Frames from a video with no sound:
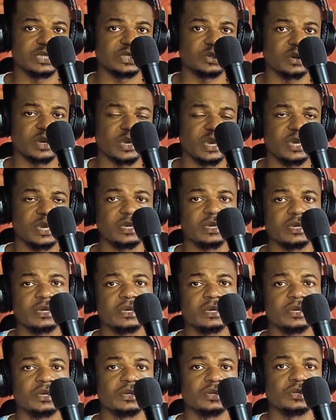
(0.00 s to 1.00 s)
Okay,
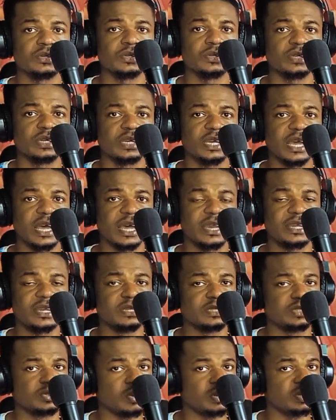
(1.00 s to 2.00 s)
and it
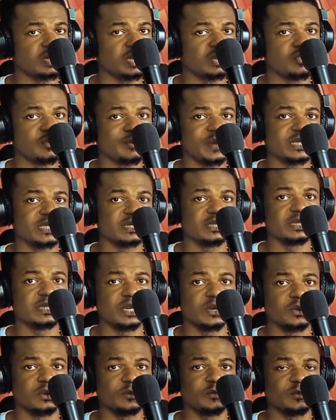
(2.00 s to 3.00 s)
is called the chromatic
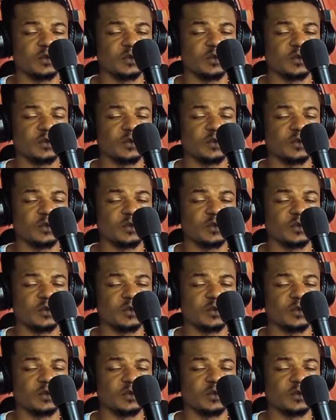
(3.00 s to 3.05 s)
scale.